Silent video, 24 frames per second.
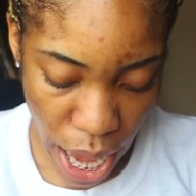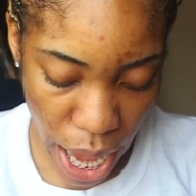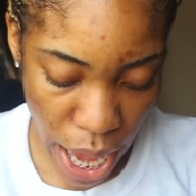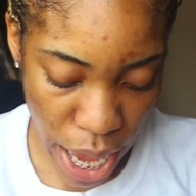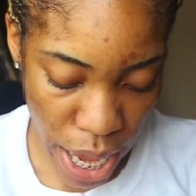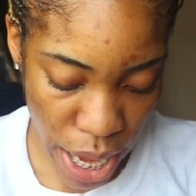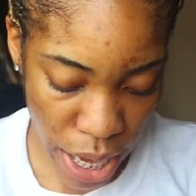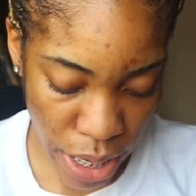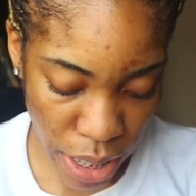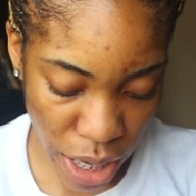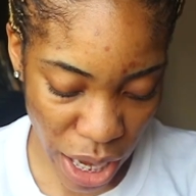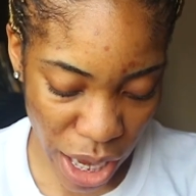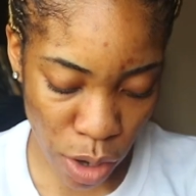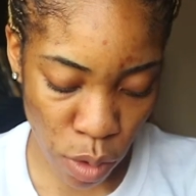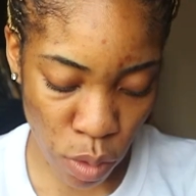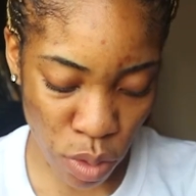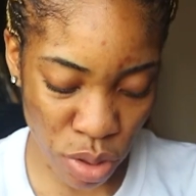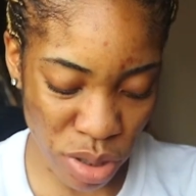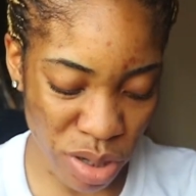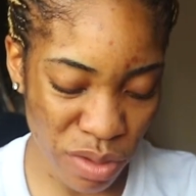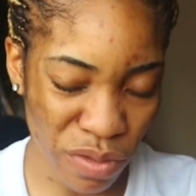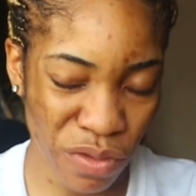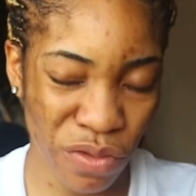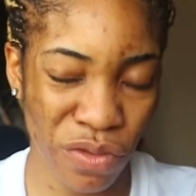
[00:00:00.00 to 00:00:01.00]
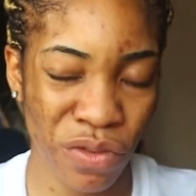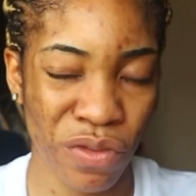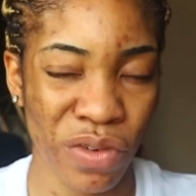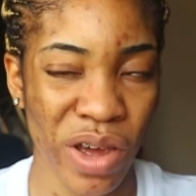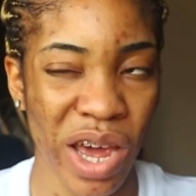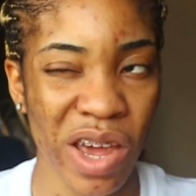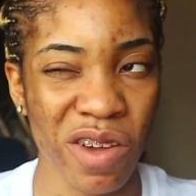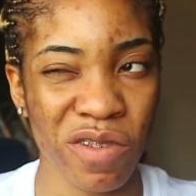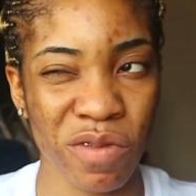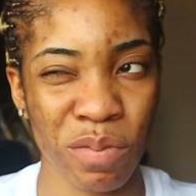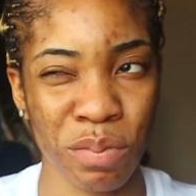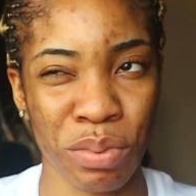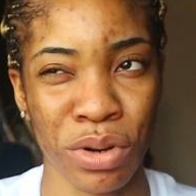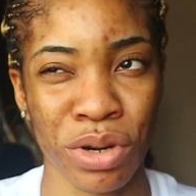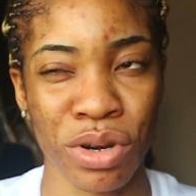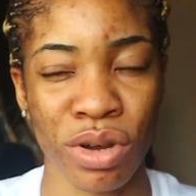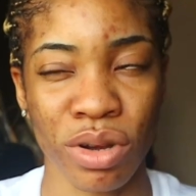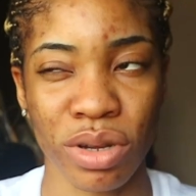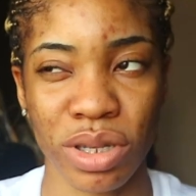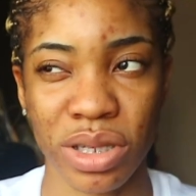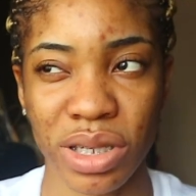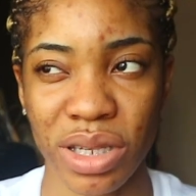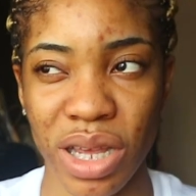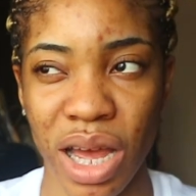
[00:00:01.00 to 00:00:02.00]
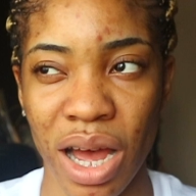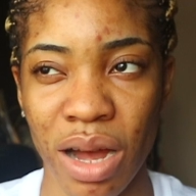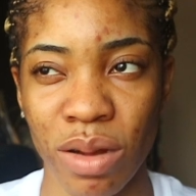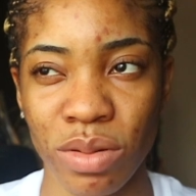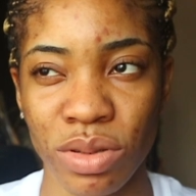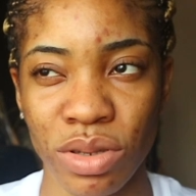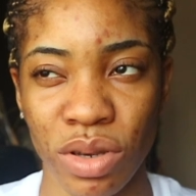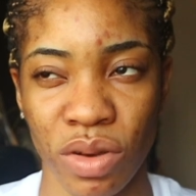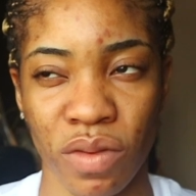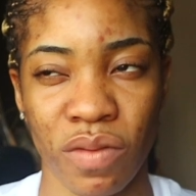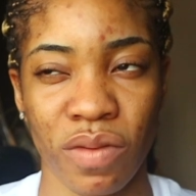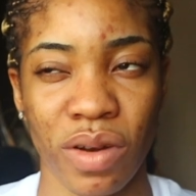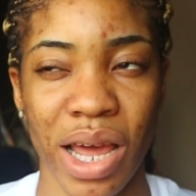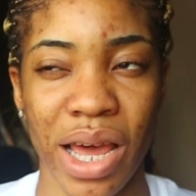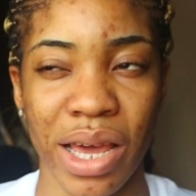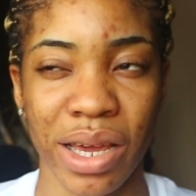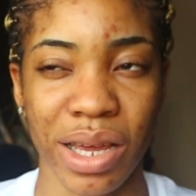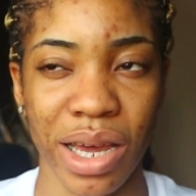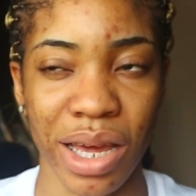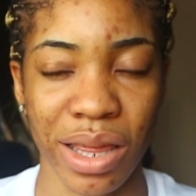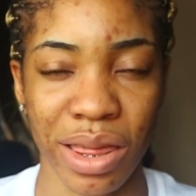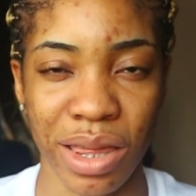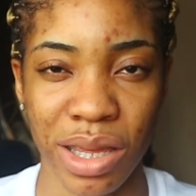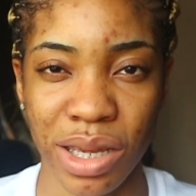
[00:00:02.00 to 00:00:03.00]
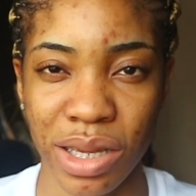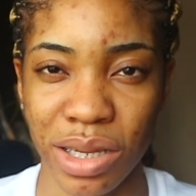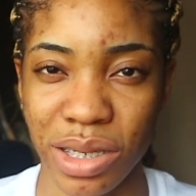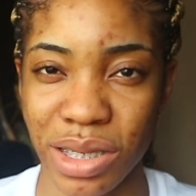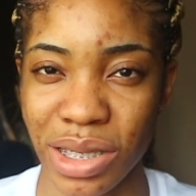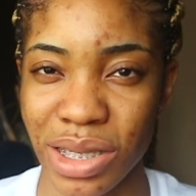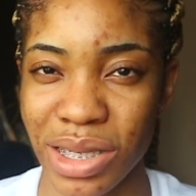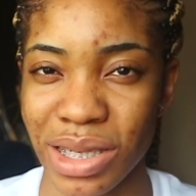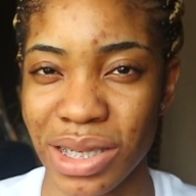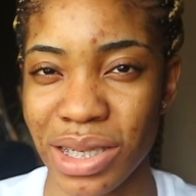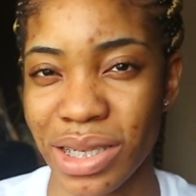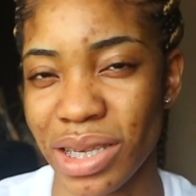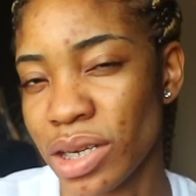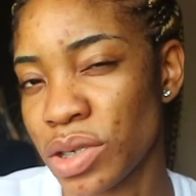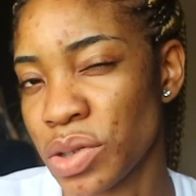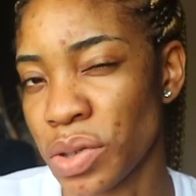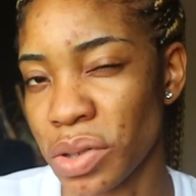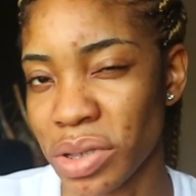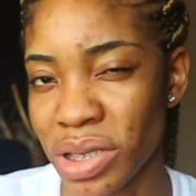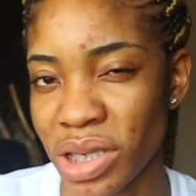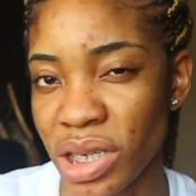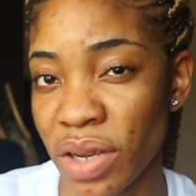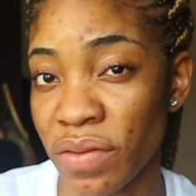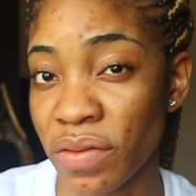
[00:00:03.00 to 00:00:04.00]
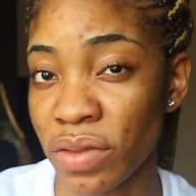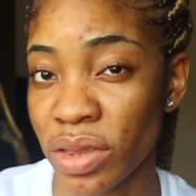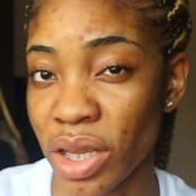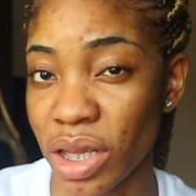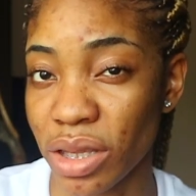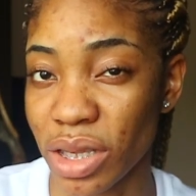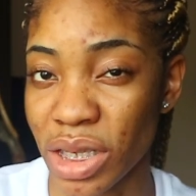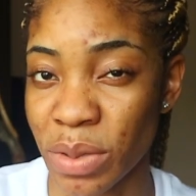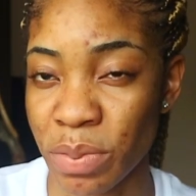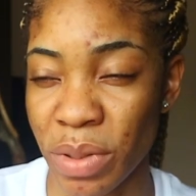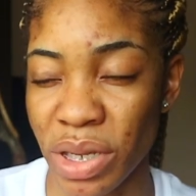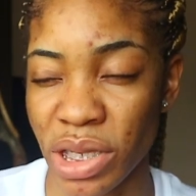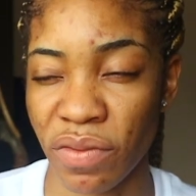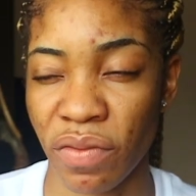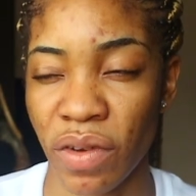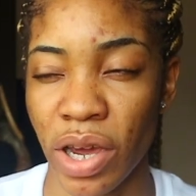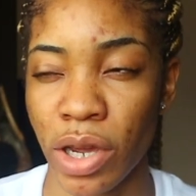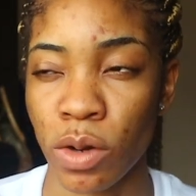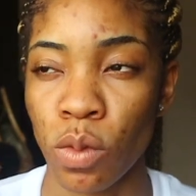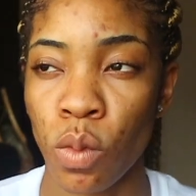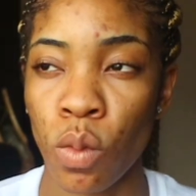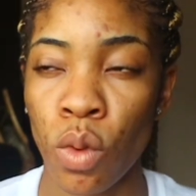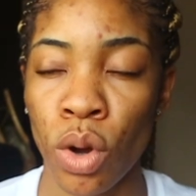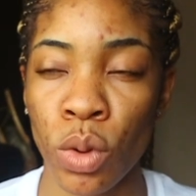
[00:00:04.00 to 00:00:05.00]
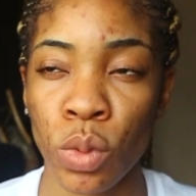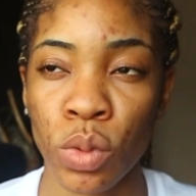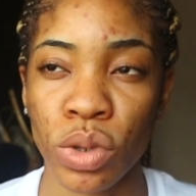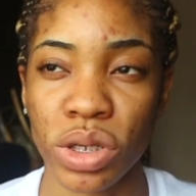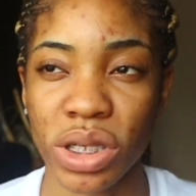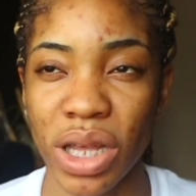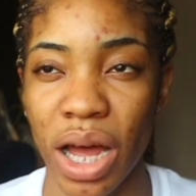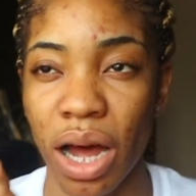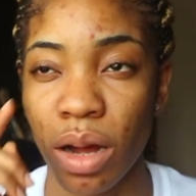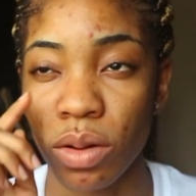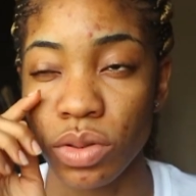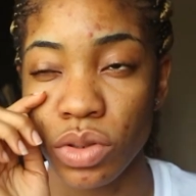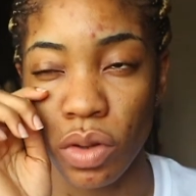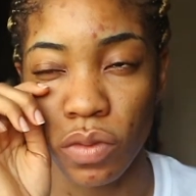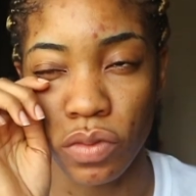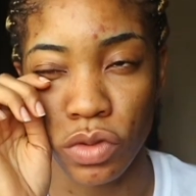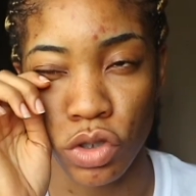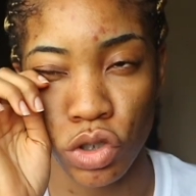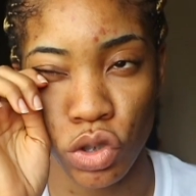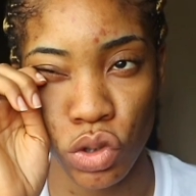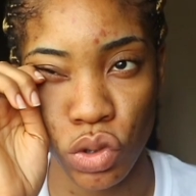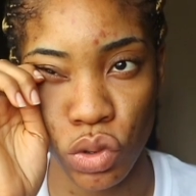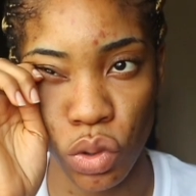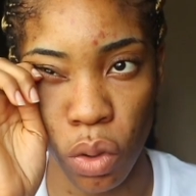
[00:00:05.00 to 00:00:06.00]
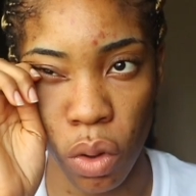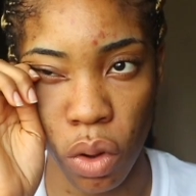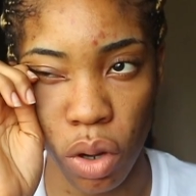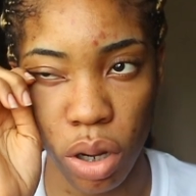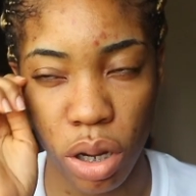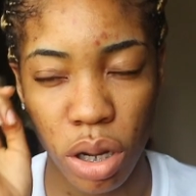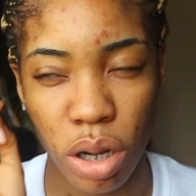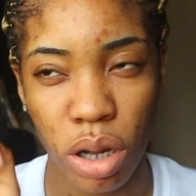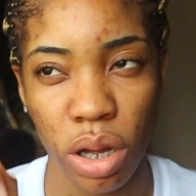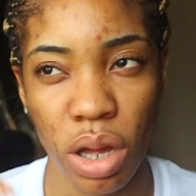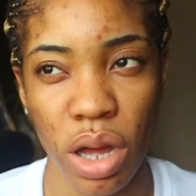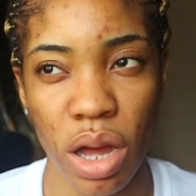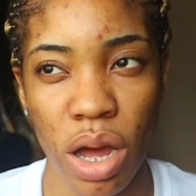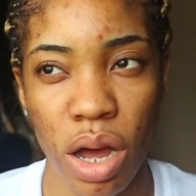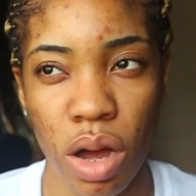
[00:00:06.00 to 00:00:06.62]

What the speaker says: and I ordered 5 products out of like I think 6 or 7 that they specified. One was out of stock,